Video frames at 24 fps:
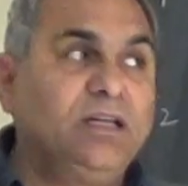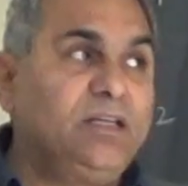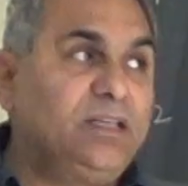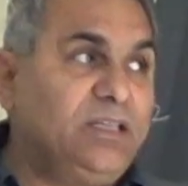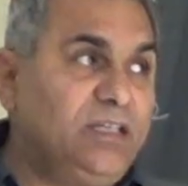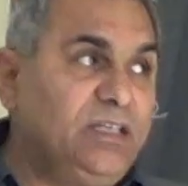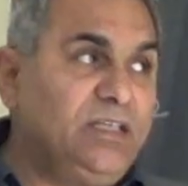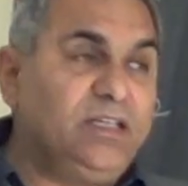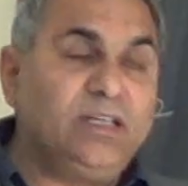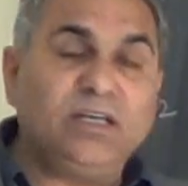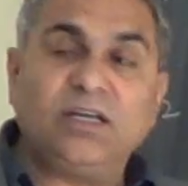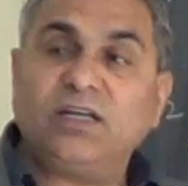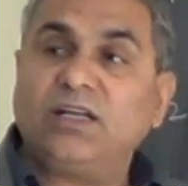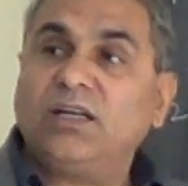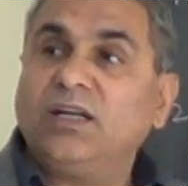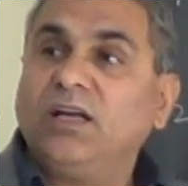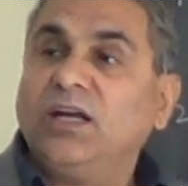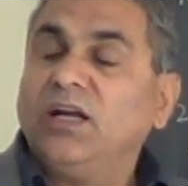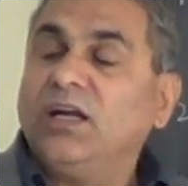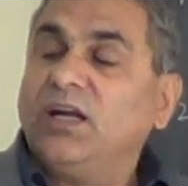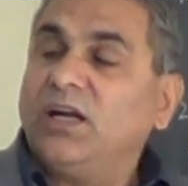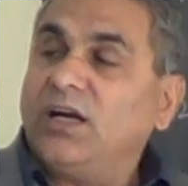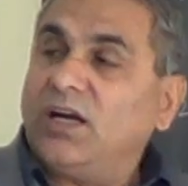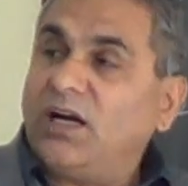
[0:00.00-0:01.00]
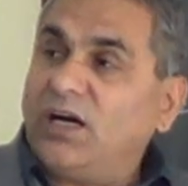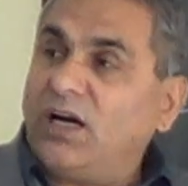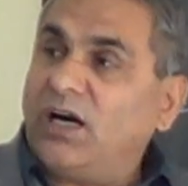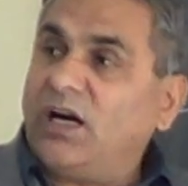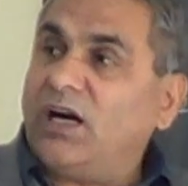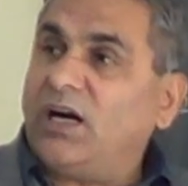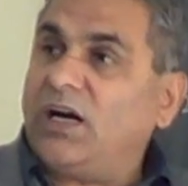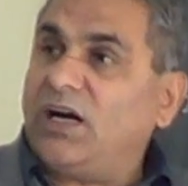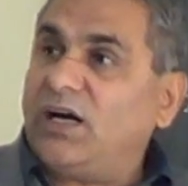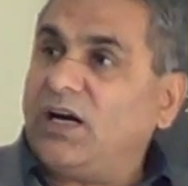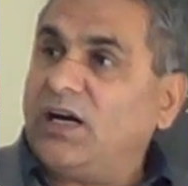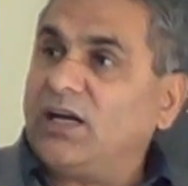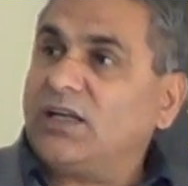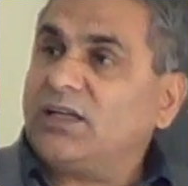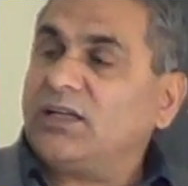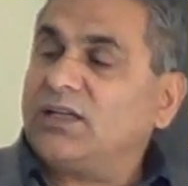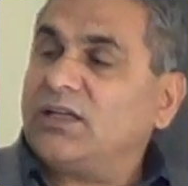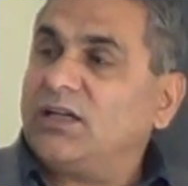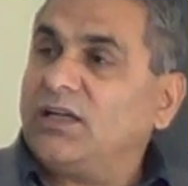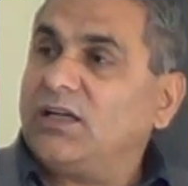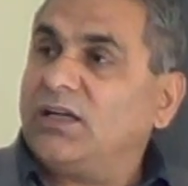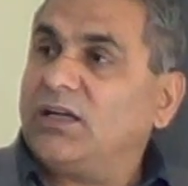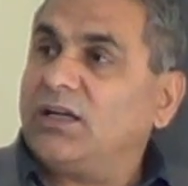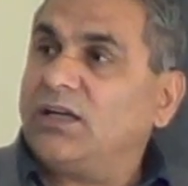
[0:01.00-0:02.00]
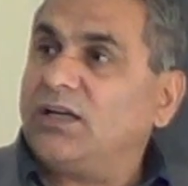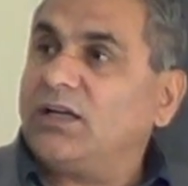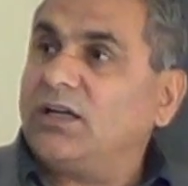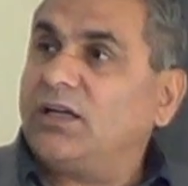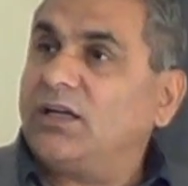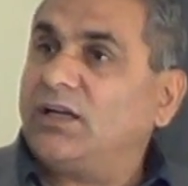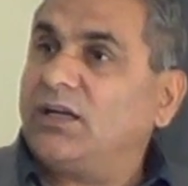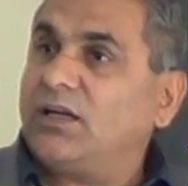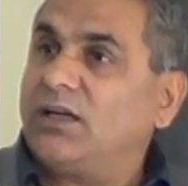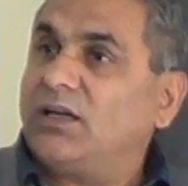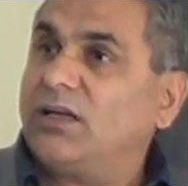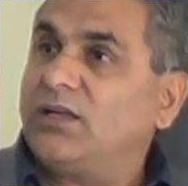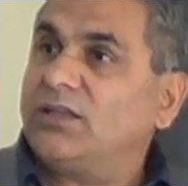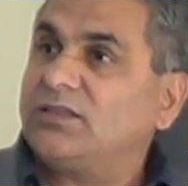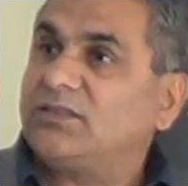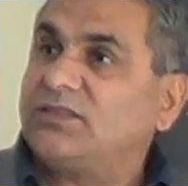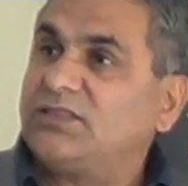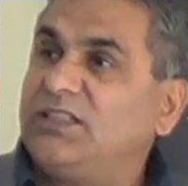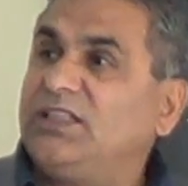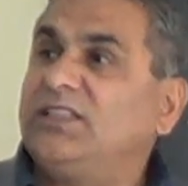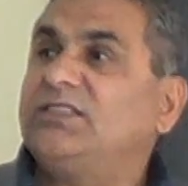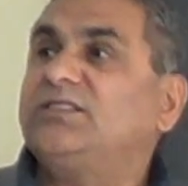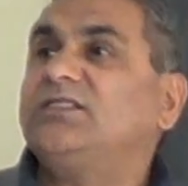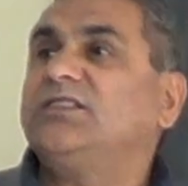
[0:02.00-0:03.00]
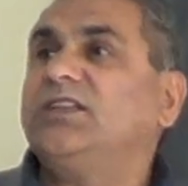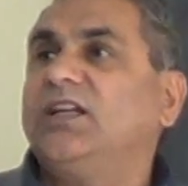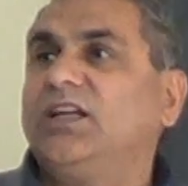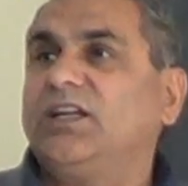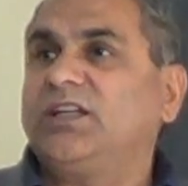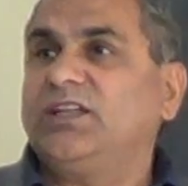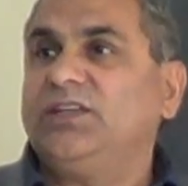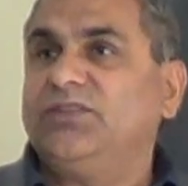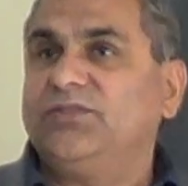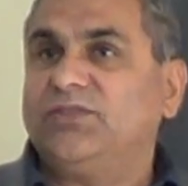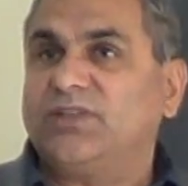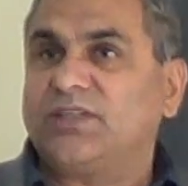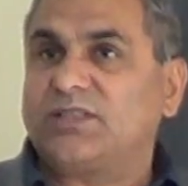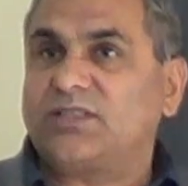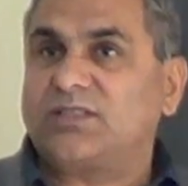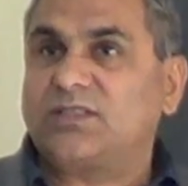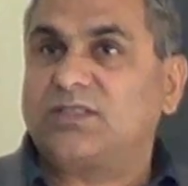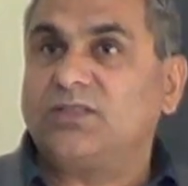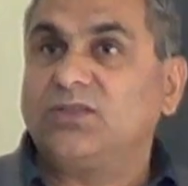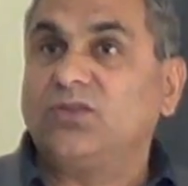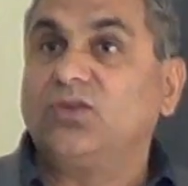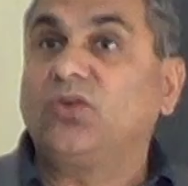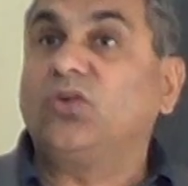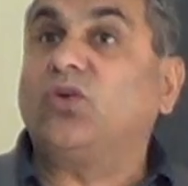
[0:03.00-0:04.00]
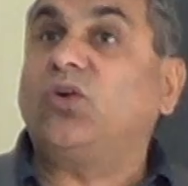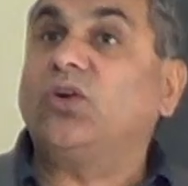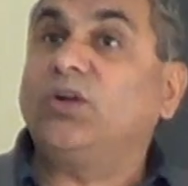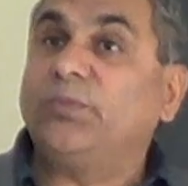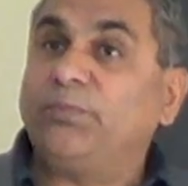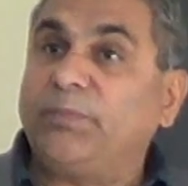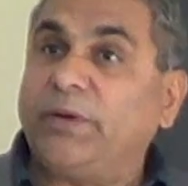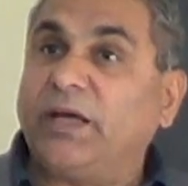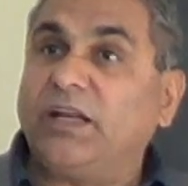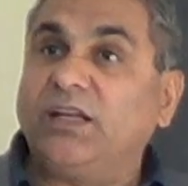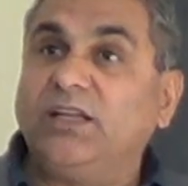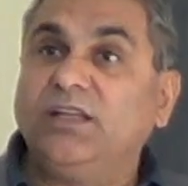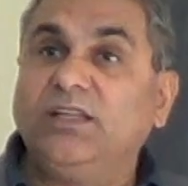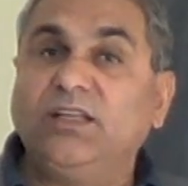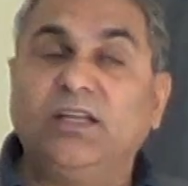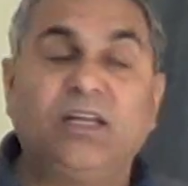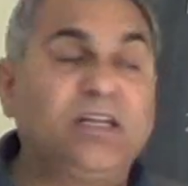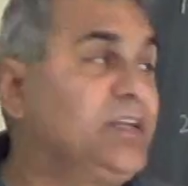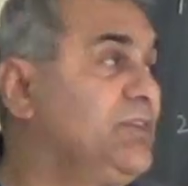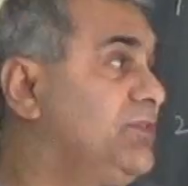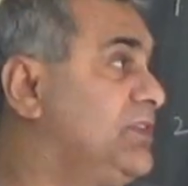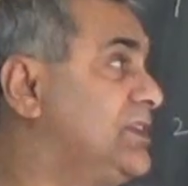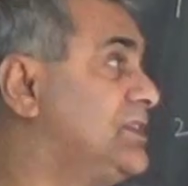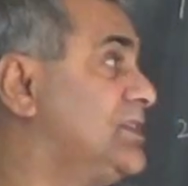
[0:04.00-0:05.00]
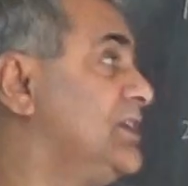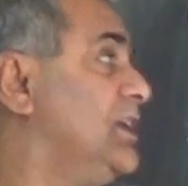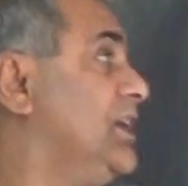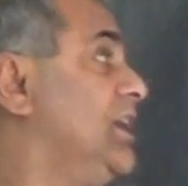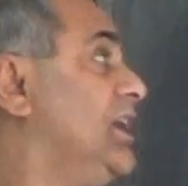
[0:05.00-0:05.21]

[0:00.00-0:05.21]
here are seasonal rivers, non-perennial rivers.